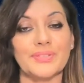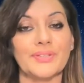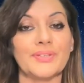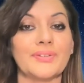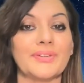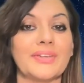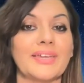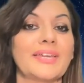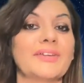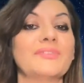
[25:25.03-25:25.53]

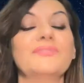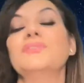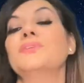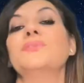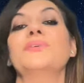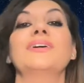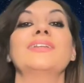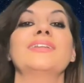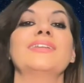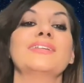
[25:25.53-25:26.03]
Okay,
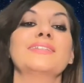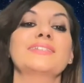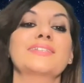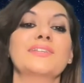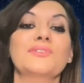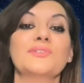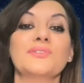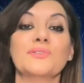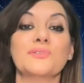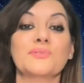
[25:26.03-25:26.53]
everyone, I
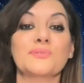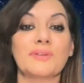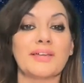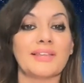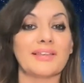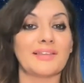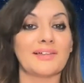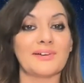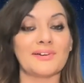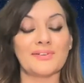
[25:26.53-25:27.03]
send you my
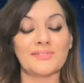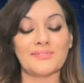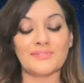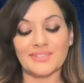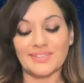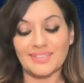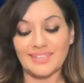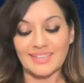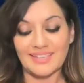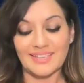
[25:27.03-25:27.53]
love,
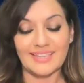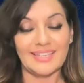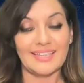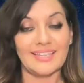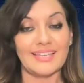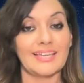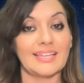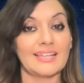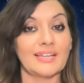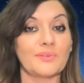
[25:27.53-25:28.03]

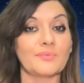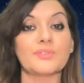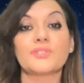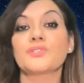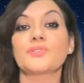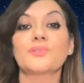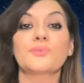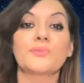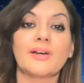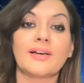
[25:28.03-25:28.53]
and I
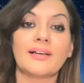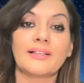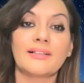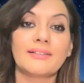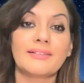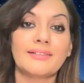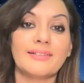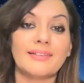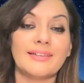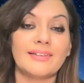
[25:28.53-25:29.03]
wish you well.